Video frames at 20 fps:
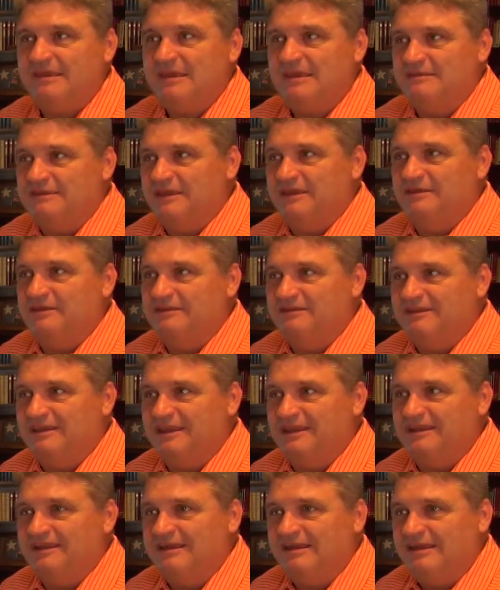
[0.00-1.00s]

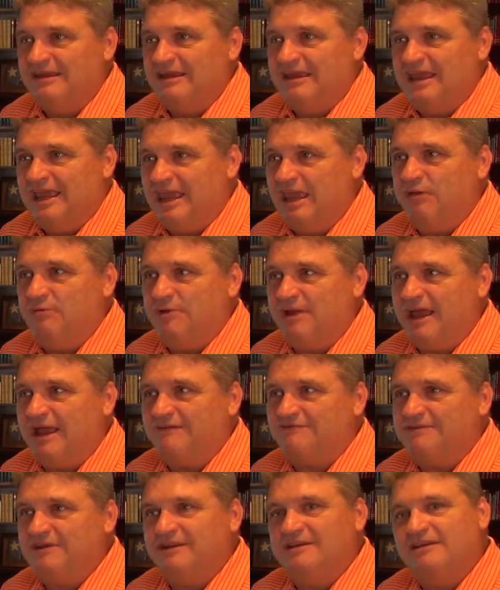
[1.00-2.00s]
then he would
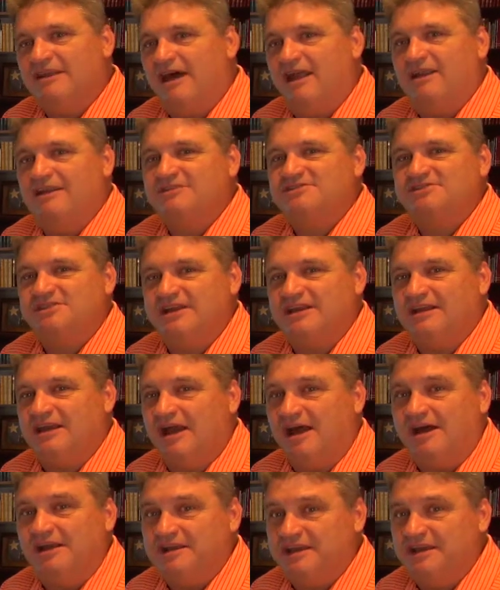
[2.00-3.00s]
have to acknowledge that
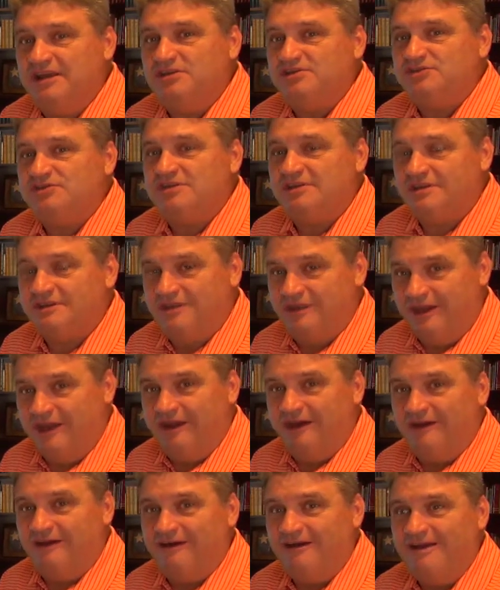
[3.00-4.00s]
God is
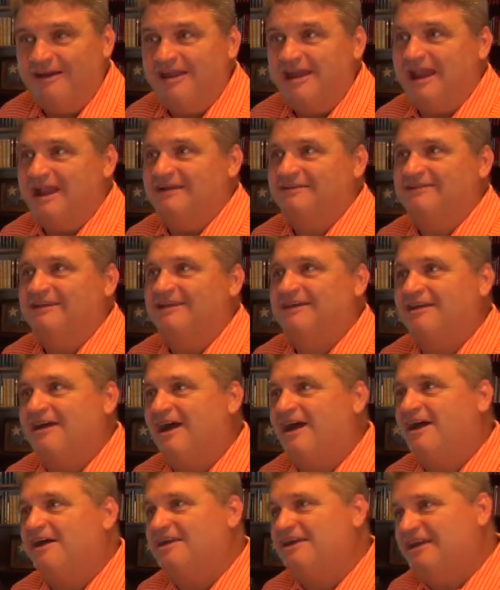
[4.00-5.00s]
there, and that
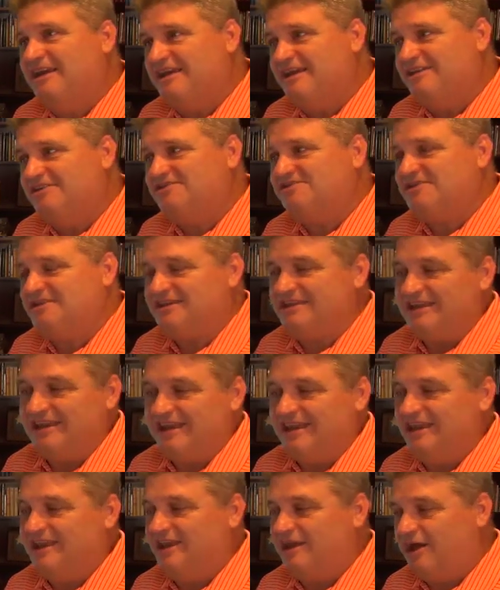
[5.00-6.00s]
God is the
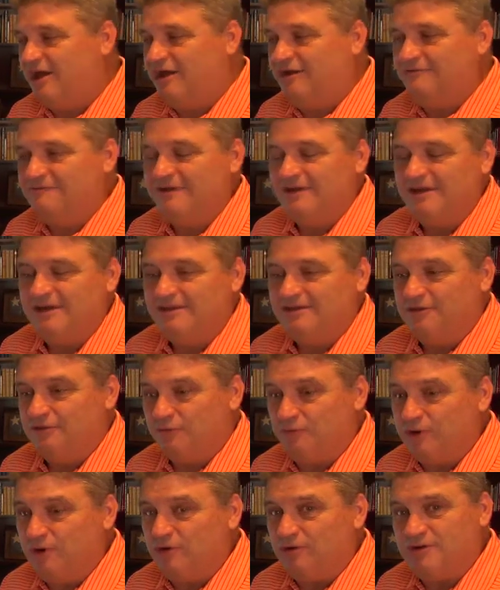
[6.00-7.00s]

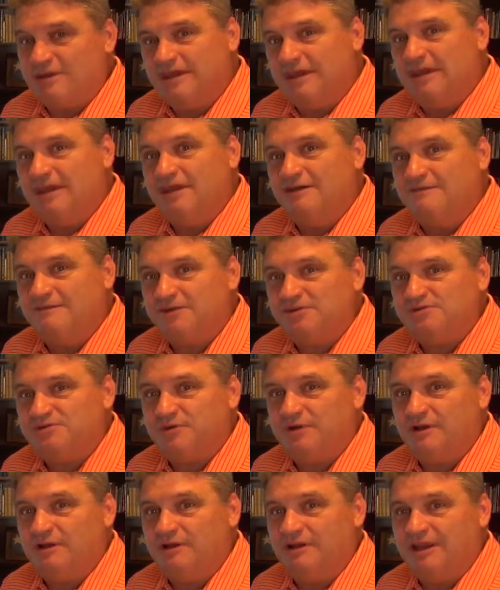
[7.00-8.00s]
real king of
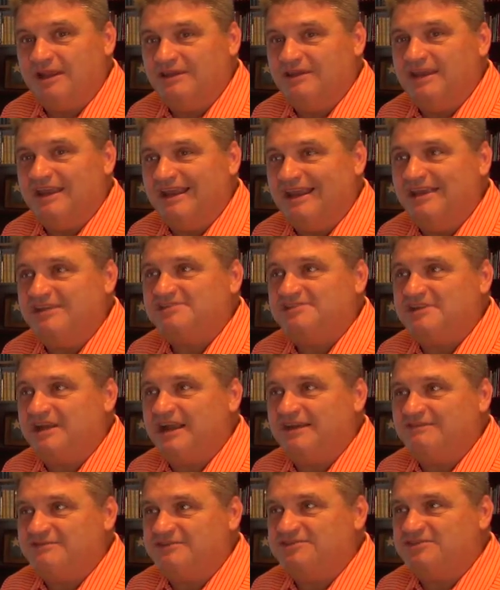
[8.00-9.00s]
Israel, and that he's going to
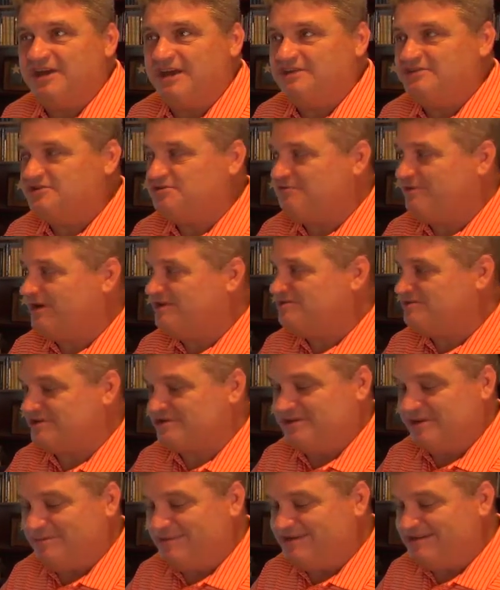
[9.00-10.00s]
have to change his ways.
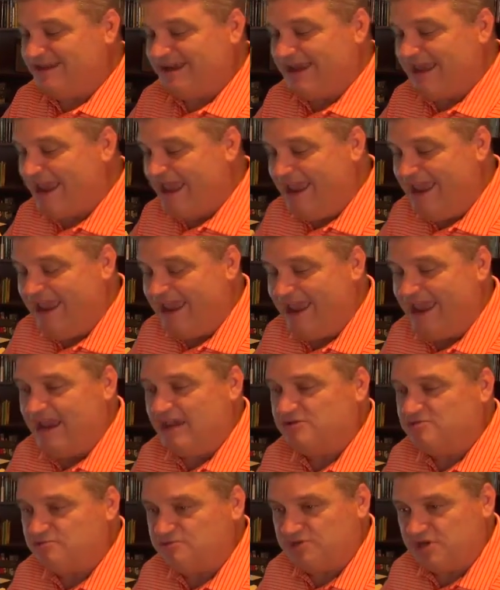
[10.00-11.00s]
Because let me tell you,
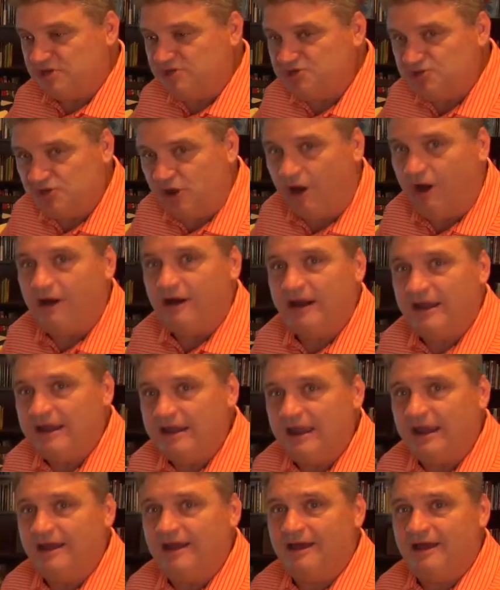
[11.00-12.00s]
Ahaz was a sorry
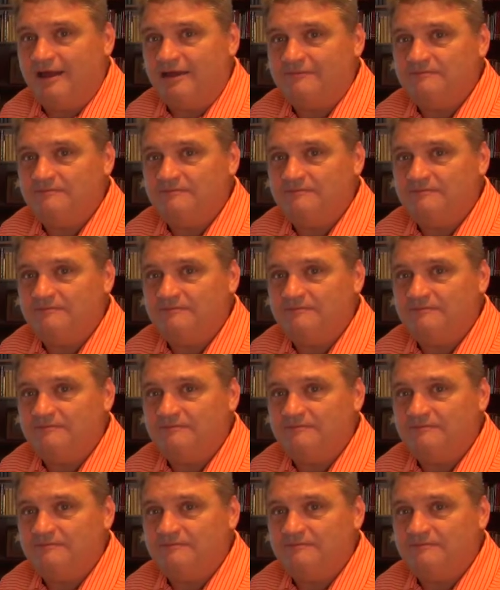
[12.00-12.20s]
guy.